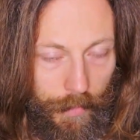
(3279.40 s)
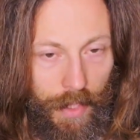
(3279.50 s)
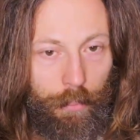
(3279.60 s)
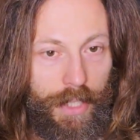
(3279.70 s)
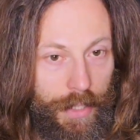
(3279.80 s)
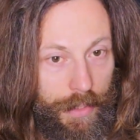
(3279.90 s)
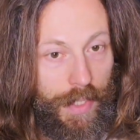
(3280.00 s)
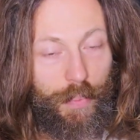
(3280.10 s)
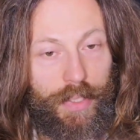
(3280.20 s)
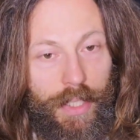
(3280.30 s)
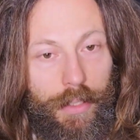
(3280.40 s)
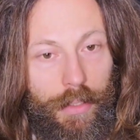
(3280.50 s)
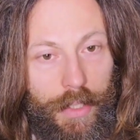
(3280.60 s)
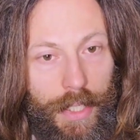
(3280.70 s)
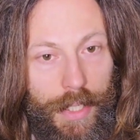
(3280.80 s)
But in this
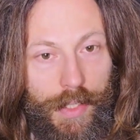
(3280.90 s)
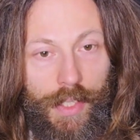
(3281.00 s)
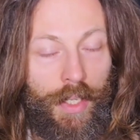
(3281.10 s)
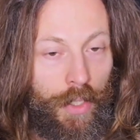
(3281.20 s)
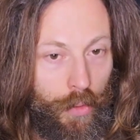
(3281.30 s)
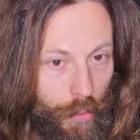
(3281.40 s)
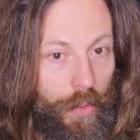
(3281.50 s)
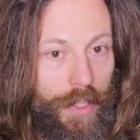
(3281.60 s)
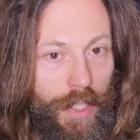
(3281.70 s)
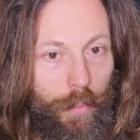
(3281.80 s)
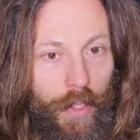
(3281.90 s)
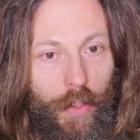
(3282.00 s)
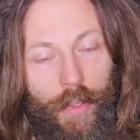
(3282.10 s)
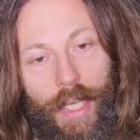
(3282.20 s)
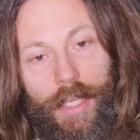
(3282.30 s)
particular case, truly we
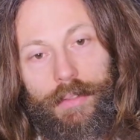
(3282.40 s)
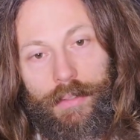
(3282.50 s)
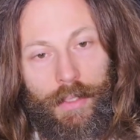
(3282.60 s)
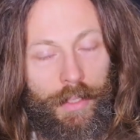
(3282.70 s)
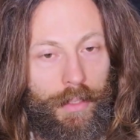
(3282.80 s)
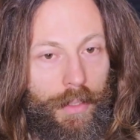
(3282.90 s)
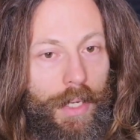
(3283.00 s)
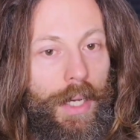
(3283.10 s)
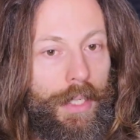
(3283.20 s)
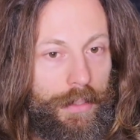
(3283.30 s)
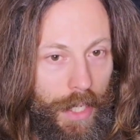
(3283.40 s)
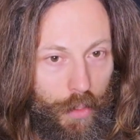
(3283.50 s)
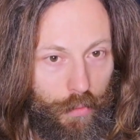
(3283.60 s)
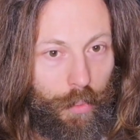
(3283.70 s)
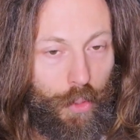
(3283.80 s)
create God
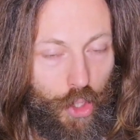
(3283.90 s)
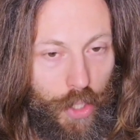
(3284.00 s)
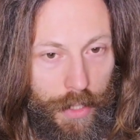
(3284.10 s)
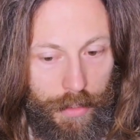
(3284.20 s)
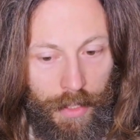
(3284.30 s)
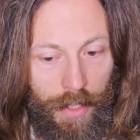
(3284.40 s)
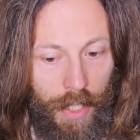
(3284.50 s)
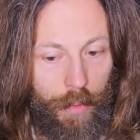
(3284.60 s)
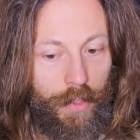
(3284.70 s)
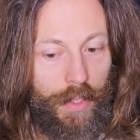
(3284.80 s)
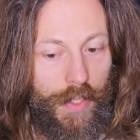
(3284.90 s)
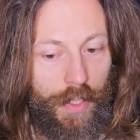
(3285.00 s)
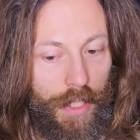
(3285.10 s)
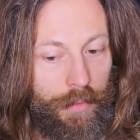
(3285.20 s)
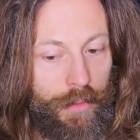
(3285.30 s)
out of a machine. And we
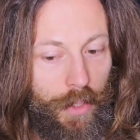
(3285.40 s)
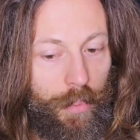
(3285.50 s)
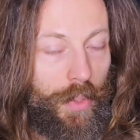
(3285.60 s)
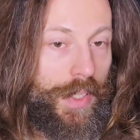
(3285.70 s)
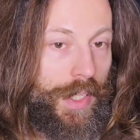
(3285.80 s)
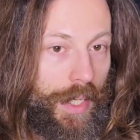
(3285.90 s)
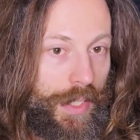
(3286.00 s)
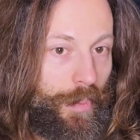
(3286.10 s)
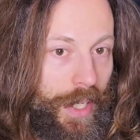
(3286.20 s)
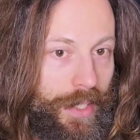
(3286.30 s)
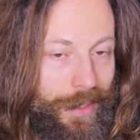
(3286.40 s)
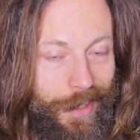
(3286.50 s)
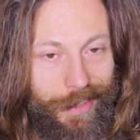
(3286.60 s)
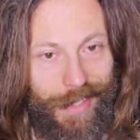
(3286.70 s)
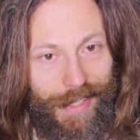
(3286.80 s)
also have anthropos ex
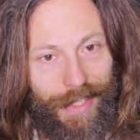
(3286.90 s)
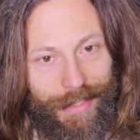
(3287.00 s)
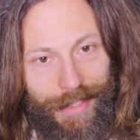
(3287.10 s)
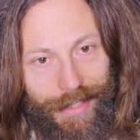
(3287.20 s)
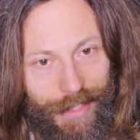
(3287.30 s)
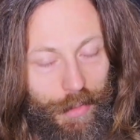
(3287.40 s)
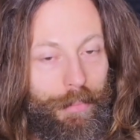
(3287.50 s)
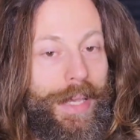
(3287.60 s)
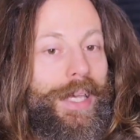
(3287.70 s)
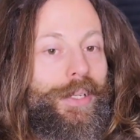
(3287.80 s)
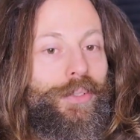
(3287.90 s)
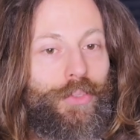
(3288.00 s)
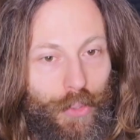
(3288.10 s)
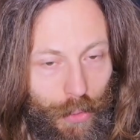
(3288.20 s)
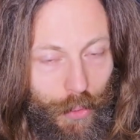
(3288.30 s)
machina, this idea that man
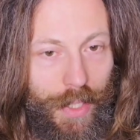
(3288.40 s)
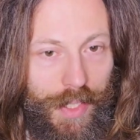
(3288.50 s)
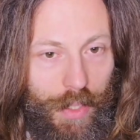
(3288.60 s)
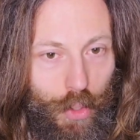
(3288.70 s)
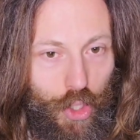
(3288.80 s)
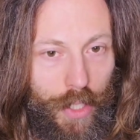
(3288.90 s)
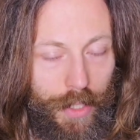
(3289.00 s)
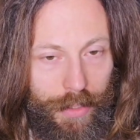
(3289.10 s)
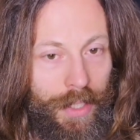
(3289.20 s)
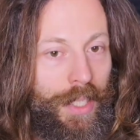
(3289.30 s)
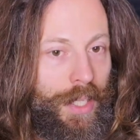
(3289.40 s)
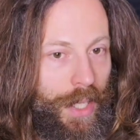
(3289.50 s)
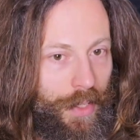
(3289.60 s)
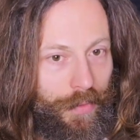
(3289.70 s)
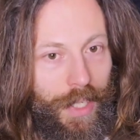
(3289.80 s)
too is a machine.
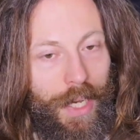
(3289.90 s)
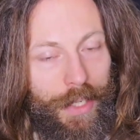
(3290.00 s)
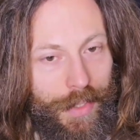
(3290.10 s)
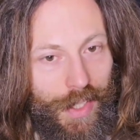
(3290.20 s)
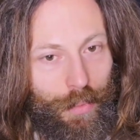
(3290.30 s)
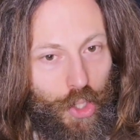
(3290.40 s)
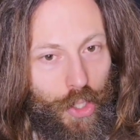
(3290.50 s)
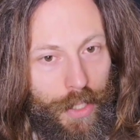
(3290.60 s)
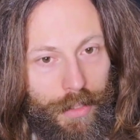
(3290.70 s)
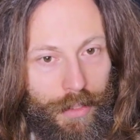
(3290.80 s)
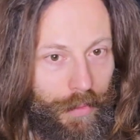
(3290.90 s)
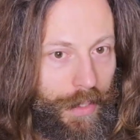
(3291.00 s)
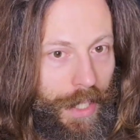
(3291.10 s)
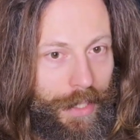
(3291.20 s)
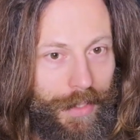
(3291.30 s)
If God is a machine,
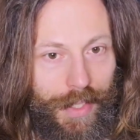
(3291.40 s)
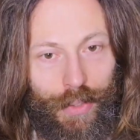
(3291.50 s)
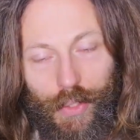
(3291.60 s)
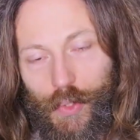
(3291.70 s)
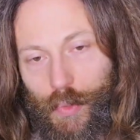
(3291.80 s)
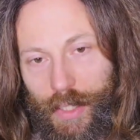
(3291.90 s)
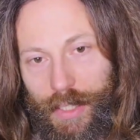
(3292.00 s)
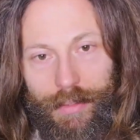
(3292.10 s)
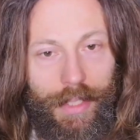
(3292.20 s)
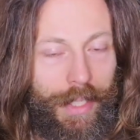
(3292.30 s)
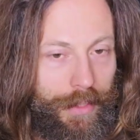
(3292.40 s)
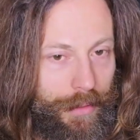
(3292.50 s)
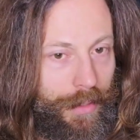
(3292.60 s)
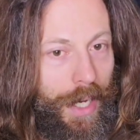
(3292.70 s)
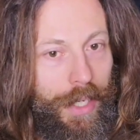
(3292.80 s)
if God is industry, then
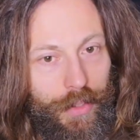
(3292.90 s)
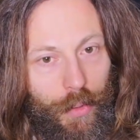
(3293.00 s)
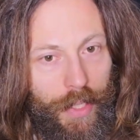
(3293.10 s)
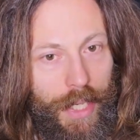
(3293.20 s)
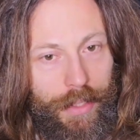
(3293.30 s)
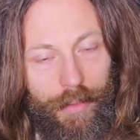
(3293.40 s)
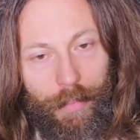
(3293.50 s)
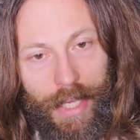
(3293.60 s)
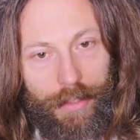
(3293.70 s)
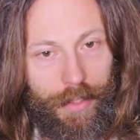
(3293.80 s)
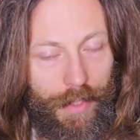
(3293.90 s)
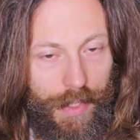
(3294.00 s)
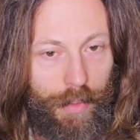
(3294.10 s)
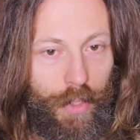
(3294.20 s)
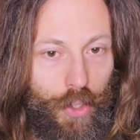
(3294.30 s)
God created man in
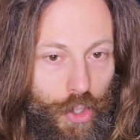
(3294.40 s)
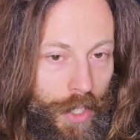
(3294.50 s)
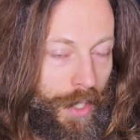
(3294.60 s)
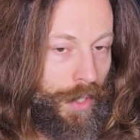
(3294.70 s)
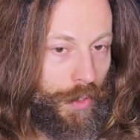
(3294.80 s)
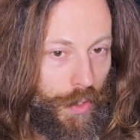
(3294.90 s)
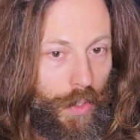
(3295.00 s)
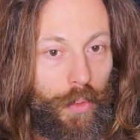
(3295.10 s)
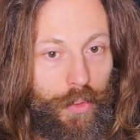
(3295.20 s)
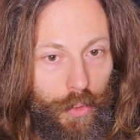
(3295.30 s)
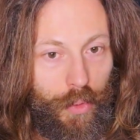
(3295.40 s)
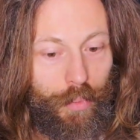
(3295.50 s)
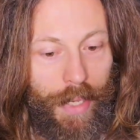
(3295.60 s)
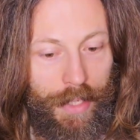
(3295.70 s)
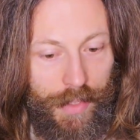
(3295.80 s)
his image. So too
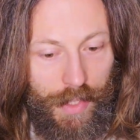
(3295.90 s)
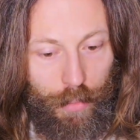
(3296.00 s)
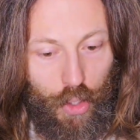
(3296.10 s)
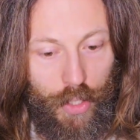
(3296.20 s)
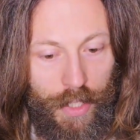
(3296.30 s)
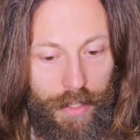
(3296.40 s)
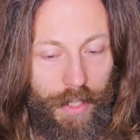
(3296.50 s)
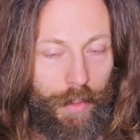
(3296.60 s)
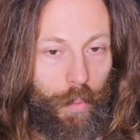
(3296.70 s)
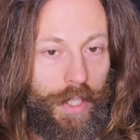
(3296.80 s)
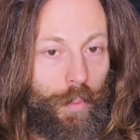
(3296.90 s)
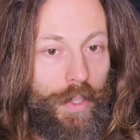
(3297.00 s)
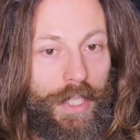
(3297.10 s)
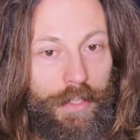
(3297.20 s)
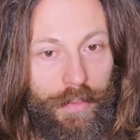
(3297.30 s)
man is a machine, and
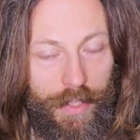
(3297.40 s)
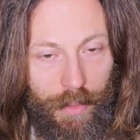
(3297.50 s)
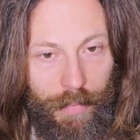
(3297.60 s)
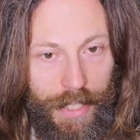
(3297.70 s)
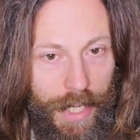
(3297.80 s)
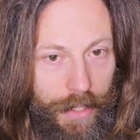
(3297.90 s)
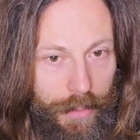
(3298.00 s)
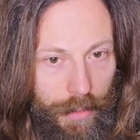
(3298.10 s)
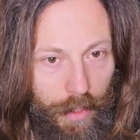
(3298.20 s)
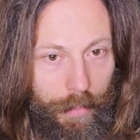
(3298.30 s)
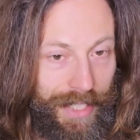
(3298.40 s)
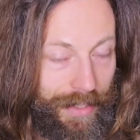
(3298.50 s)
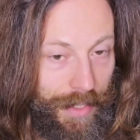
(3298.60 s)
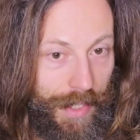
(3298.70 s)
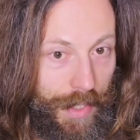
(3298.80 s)
we live in a mechanical,
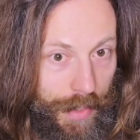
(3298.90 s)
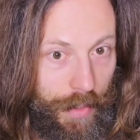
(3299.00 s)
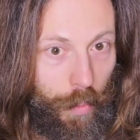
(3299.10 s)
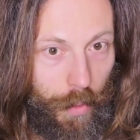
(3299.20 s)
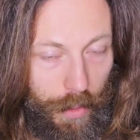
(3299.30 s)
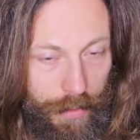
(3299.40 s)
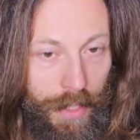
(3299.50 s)
mechanicistic world.